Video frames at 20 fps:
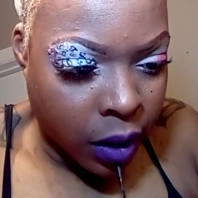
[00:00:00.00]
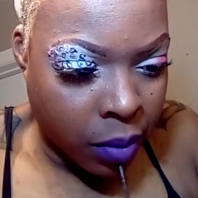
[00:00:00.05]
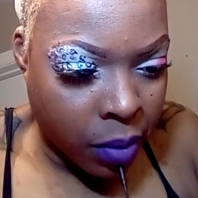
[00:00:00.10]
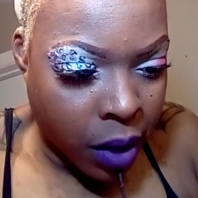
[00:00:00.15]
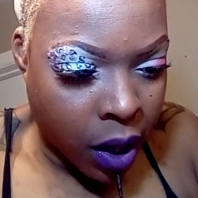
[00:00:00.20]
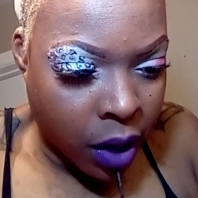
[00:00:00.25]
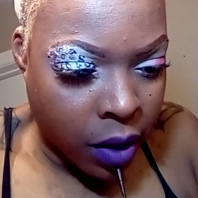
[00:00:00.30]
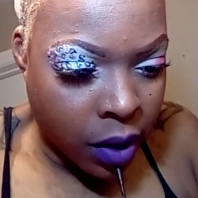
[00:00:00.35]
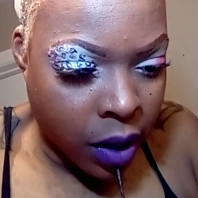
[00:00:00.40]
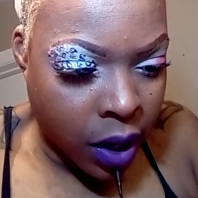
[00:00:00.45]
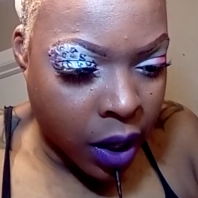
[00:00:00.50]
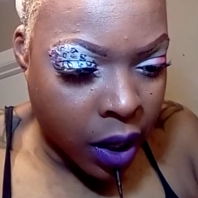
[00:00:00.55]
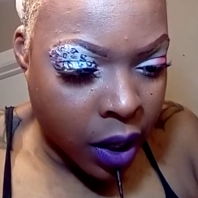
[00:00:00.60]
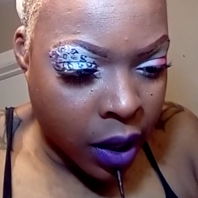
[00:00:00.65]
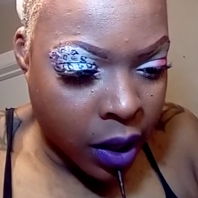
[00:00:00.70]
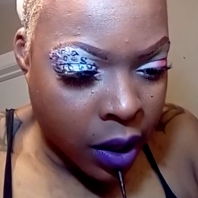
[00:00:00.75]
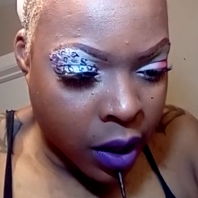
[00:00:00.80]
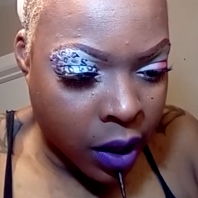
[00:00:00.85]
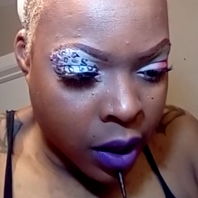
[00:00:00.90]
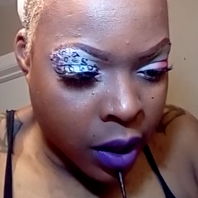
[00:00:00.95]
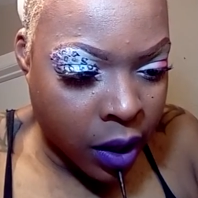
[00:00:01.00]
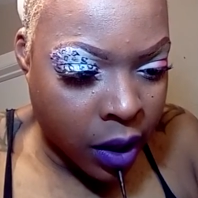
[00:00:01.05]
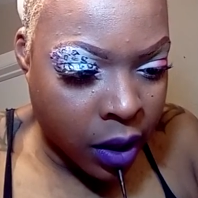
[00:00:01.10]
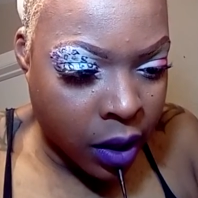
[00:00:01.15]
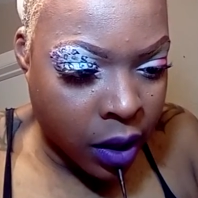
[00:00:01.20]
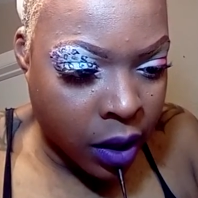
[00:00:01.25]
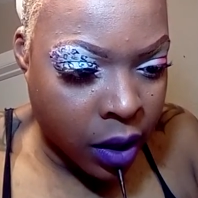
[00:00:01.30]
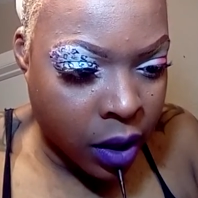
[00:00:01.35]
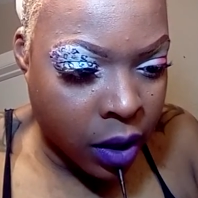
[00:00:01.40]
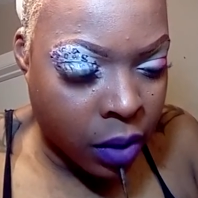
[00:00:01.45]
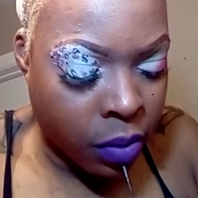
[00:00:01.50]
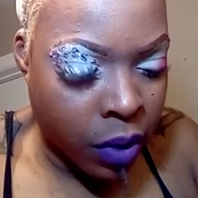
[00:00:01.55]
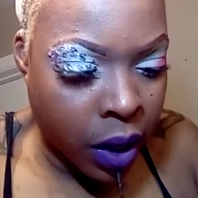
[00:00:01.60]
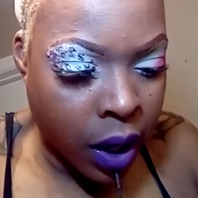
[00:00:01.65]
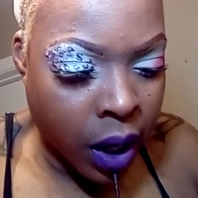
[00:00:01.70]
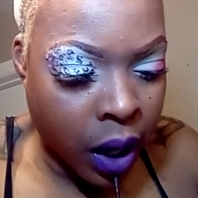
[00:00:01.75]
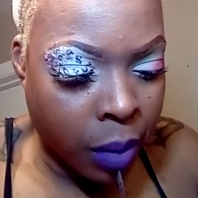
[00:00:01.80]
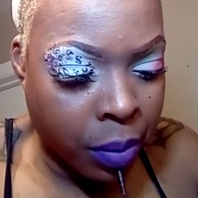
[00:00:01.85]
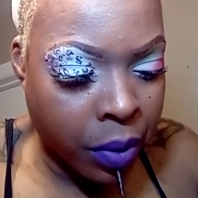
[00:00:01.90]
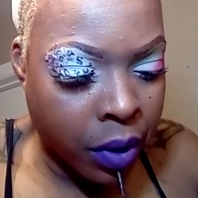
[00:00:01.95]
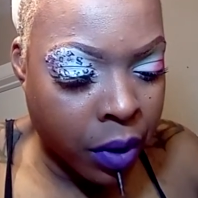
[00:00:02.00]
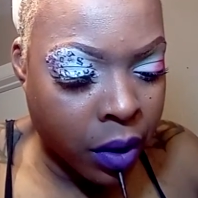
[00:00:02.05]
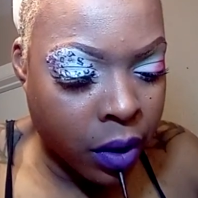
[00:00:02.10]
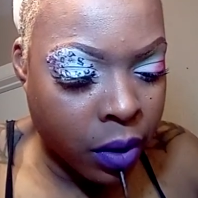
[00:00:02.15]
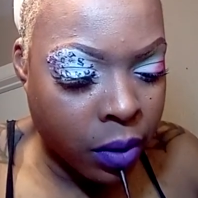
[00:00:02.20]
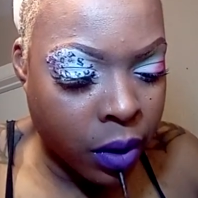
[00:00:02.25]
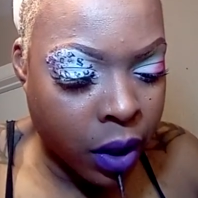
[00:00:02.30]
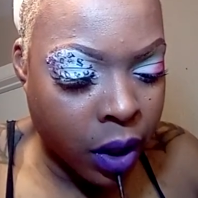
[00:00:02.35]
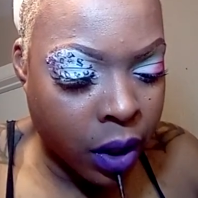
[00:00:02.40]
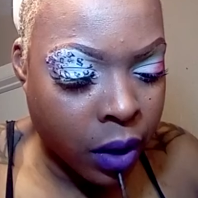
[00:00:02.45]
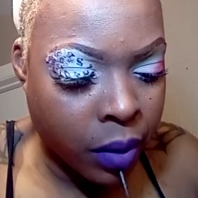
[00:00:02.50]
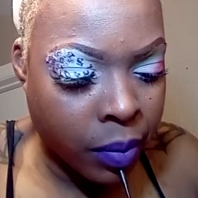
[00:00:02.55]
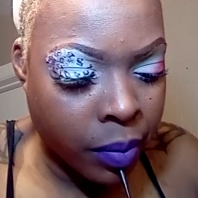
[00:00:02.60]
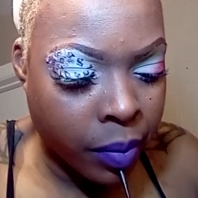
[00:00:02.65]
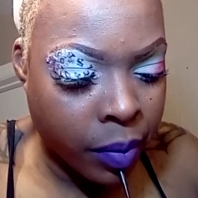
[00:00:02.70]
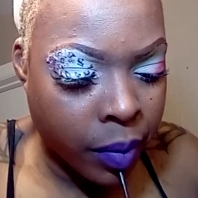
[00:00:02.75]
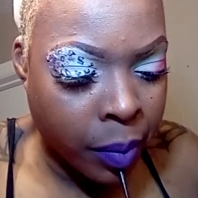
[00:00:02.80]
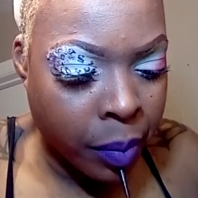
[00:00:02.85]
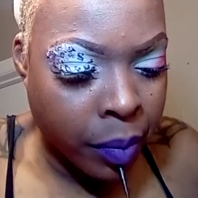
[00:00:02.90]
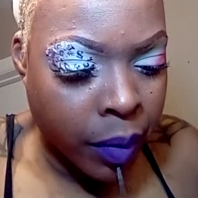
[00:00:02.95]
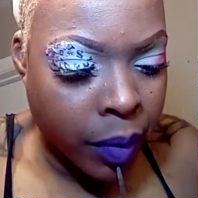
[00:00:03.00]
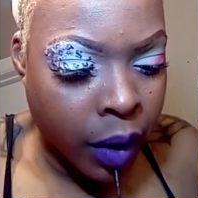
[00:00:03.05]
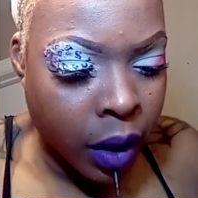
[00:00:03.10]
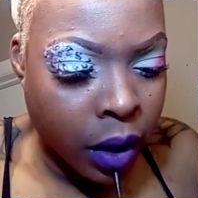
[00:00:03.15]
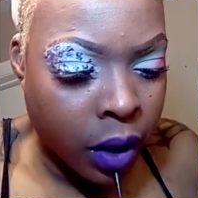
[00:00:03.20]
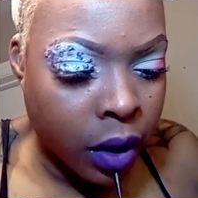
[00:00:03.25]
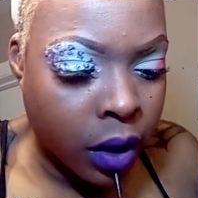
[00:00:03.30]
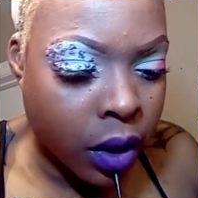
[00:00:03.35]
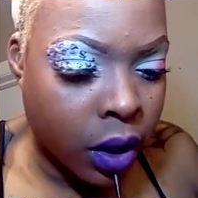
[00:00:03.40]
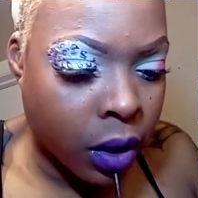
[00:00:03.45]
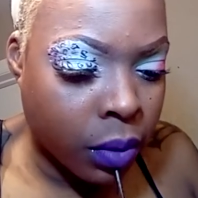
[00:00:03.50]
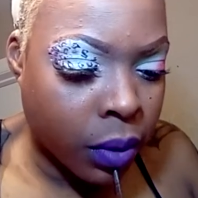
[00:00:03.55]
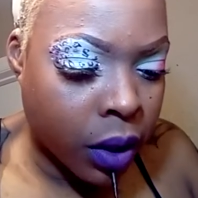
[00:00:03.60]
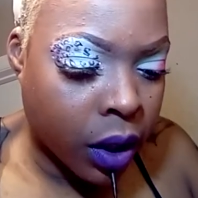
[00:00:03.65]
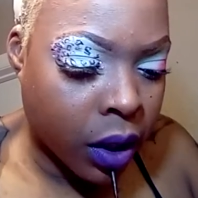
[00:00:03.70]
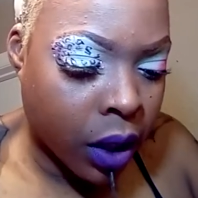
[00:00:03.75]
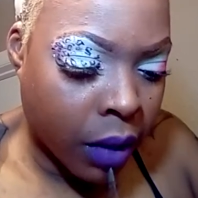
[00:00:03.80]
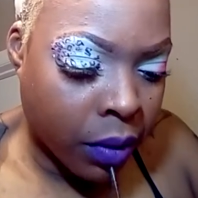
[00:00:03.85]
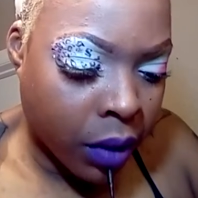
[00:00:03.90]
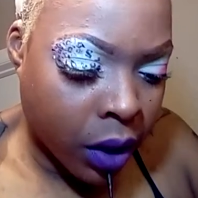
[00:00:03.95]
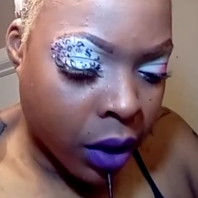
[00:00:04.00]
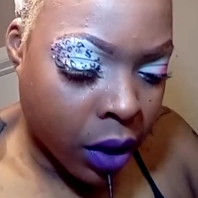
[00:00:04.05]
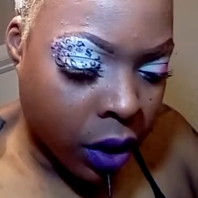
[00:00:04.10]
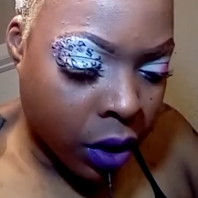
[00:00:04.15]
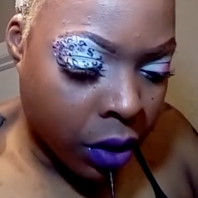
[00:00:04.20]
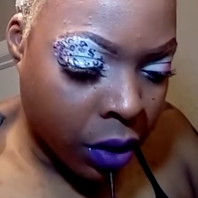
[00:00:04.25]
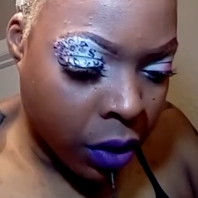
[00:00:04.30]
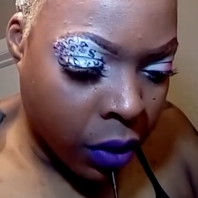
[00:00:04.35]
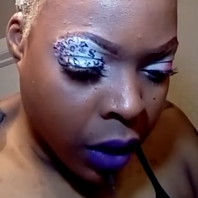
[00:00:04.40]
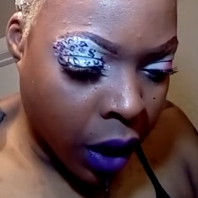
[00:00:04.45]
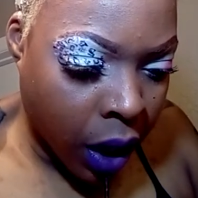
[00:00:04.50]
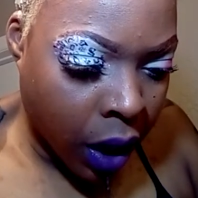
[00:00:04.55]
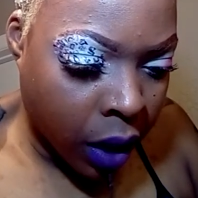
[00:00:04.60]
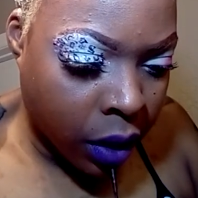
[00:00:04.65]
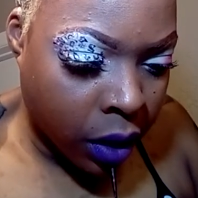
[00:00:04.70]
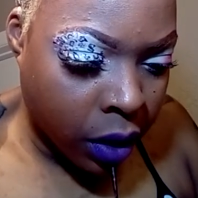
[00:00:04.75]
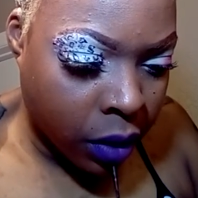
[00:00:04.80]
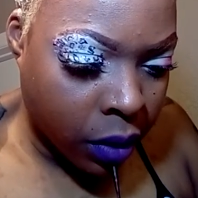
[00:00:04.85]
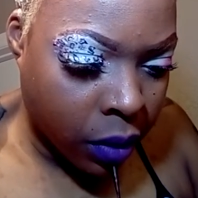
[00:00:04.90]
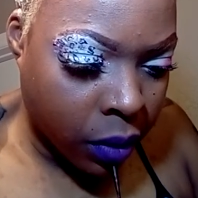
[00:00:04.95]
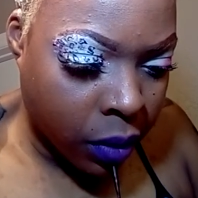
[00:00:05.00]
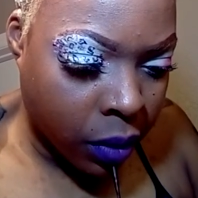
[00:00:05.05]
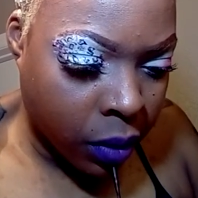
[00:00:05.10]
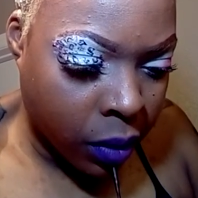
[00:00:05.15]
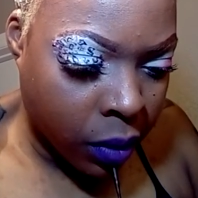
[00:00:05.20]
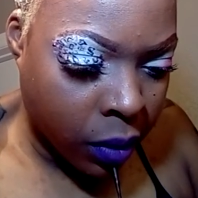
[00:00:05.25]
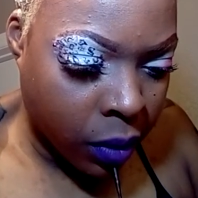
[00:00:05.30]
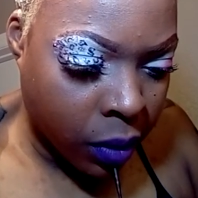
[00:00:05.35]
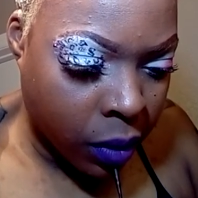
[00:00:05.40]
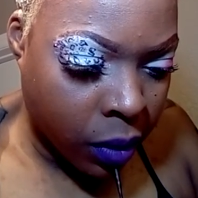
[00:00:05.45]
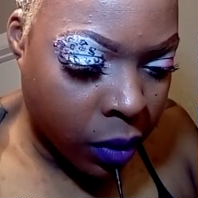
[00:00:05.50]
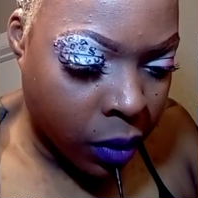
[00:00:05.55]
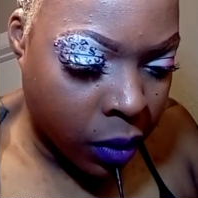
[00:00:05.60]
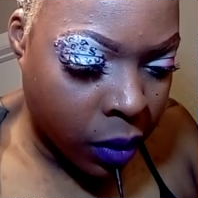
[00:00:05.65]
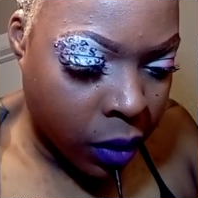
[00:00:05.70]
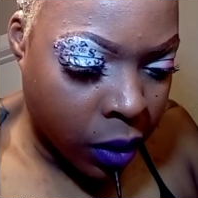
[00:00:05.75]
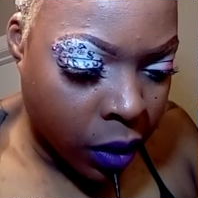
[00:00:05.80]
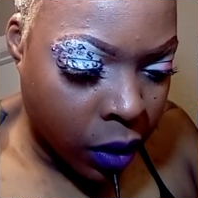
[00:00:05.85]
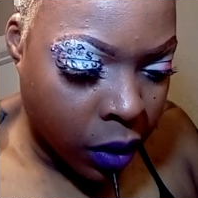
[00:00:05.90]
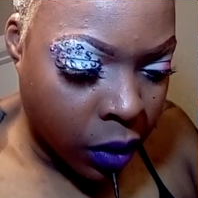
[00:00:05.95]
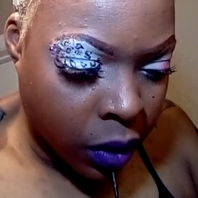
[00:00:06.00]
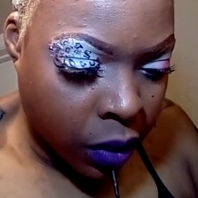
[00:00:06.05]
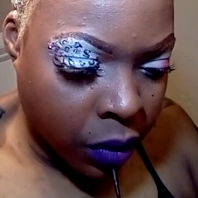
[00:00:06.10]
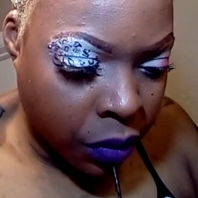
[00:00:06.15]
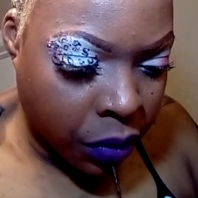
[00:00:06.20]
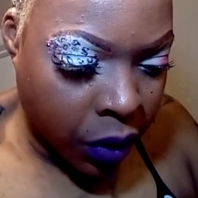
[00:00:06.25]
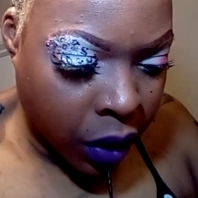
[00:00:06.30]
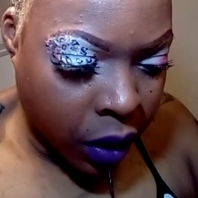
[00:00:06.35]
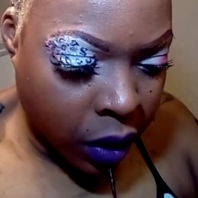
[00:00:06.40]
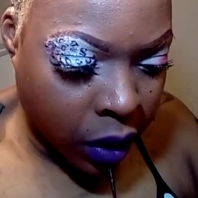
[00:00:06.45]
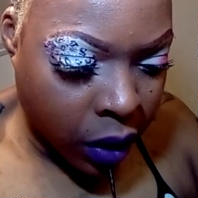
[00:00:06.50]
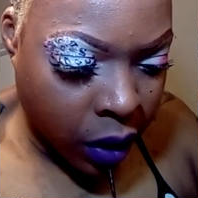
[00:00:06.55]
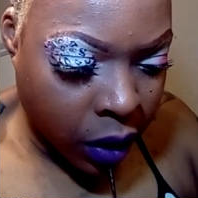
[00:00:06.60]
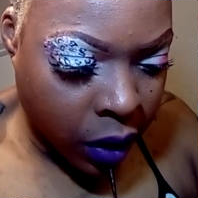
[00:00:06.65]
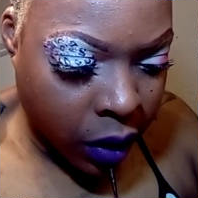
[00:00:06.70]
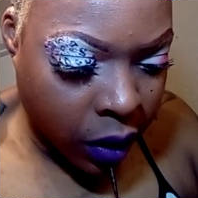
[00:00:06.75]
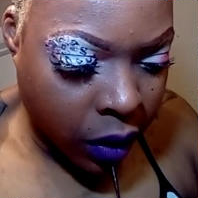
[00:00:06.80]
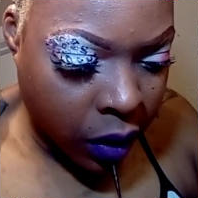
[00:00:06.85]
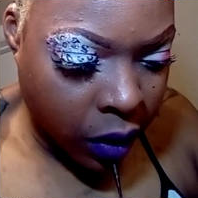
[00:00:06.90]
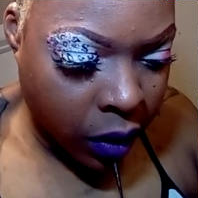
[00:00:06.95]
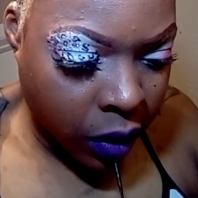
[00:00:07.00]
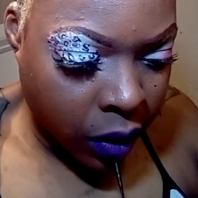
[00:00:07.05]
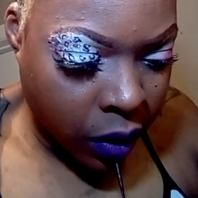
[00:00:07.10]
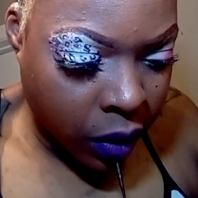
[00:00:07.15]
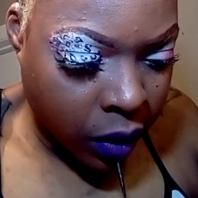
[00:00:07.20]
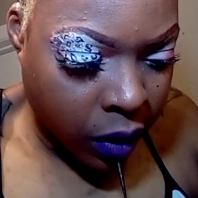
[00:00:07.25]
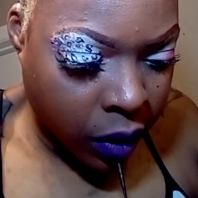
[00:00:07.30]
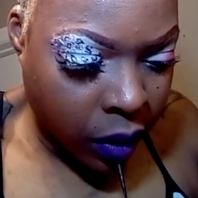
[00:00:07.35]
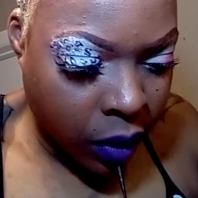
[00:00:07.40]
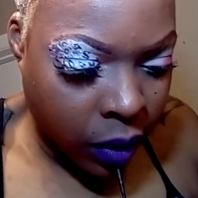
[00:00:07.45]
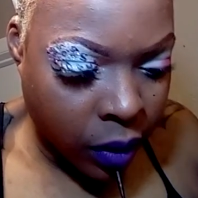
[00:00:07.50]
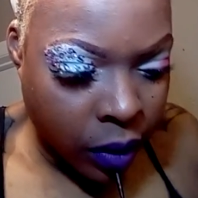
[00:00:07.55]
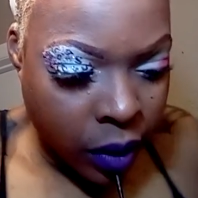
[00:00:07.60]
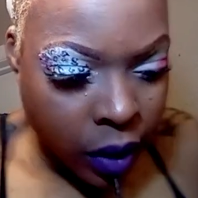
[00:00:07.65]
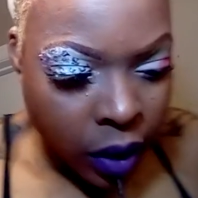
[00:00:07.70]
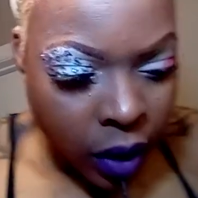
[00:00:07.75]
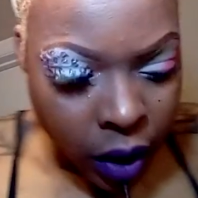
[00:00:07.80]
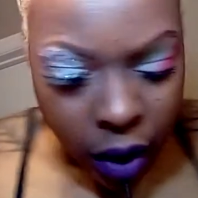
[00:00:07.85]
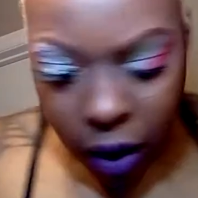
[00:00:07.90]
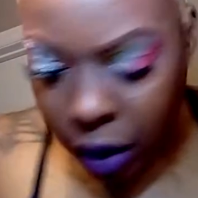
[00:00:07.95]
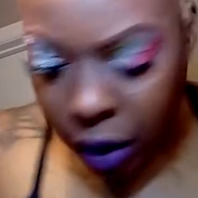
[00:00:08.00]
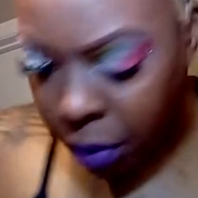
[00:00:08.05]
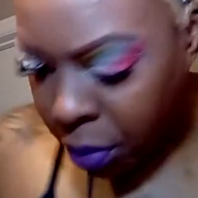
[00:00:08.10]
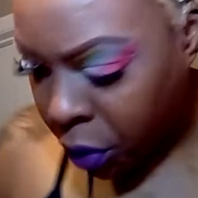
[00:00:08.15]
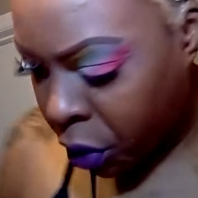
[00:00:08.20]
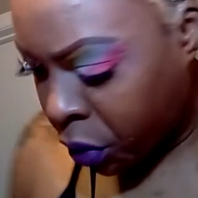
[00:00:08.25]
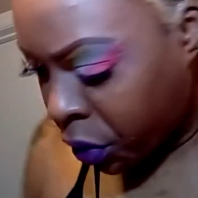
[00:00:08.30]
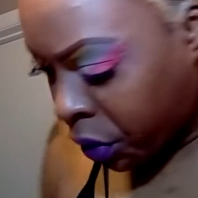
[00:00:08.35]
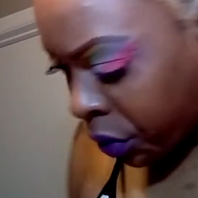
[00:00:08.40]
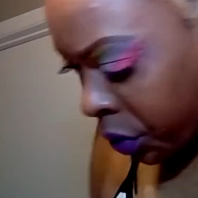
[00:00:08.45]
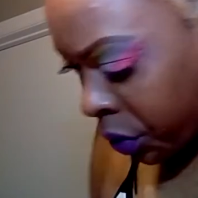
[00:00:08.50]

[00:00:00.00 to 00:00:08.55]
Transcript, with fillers: not going to edit this because this is what happens, okay? So we just have to show you how to fix it. Move